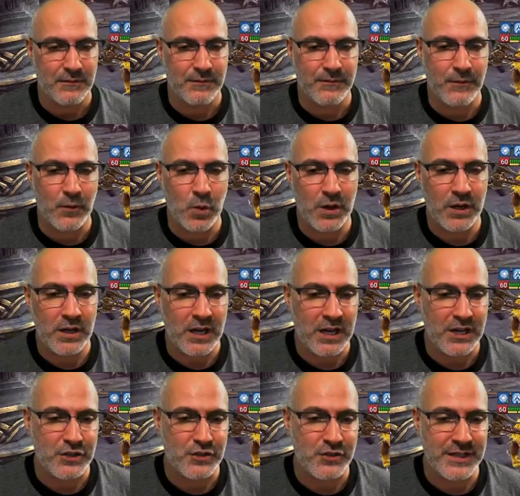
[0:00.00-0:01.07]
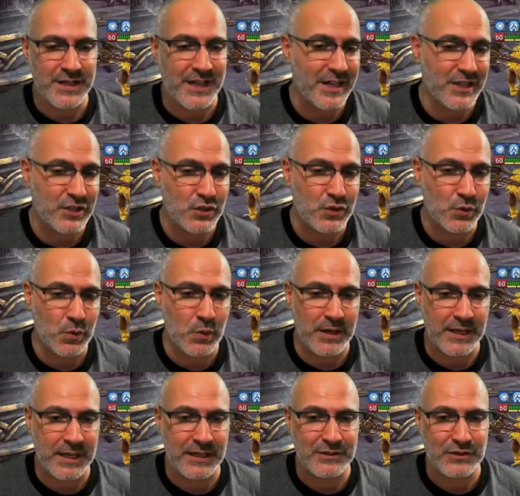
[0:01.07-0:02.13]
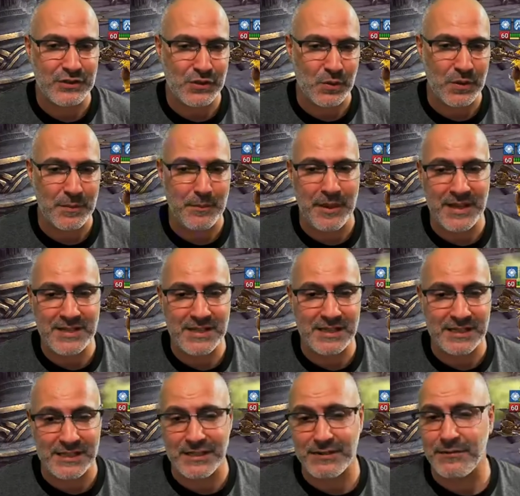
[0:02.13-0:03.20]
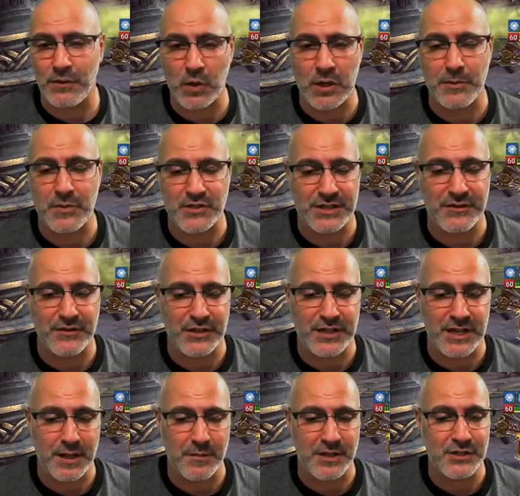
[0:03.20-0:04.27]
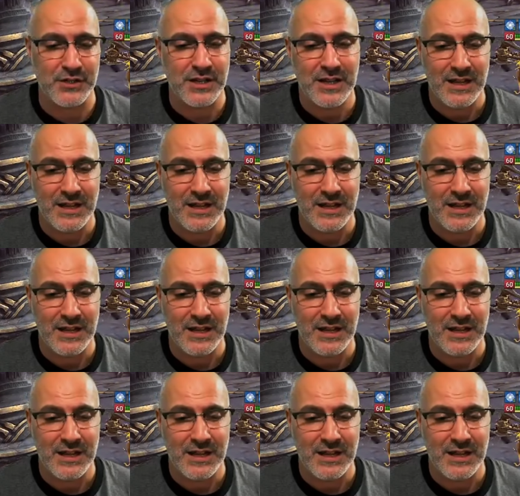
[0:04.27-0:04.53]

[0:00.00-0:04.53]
four hundred twenty. So we basically did forty percent of her damage.